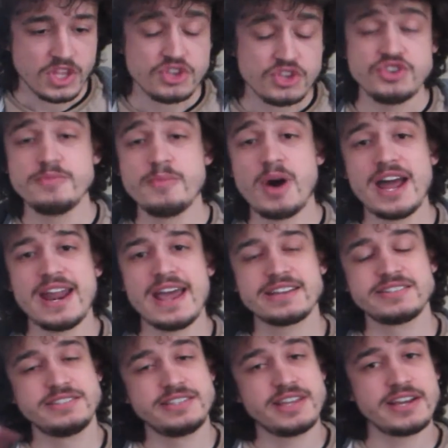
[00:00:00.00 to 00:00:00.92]
you might
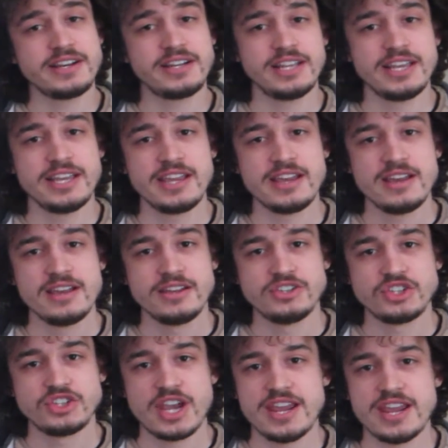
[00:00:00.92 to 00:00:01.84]
accidentally
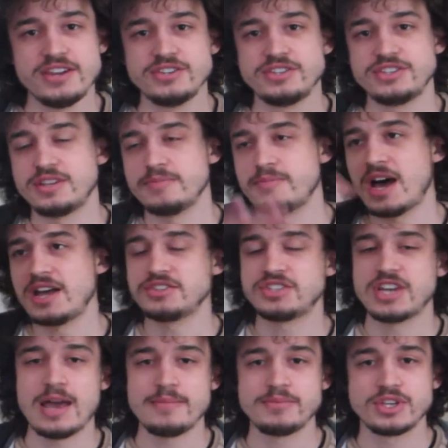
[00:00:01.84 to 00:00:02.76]
change some
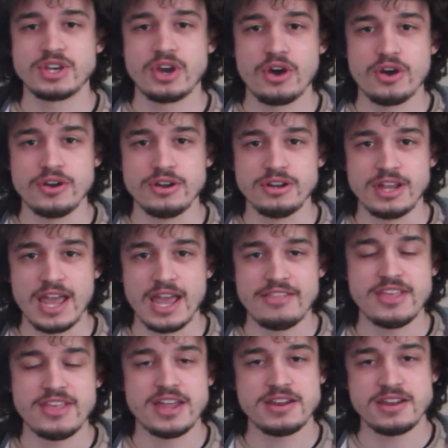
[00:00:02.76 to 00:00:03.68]
untyped code,
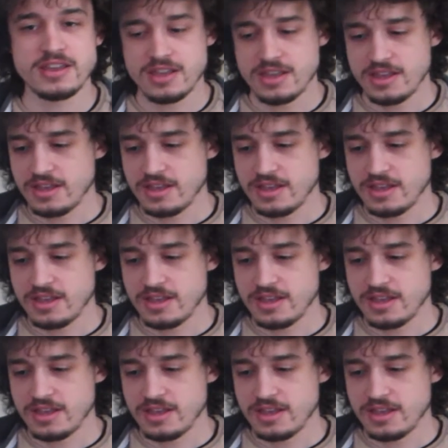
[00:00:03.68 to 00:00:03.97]
and then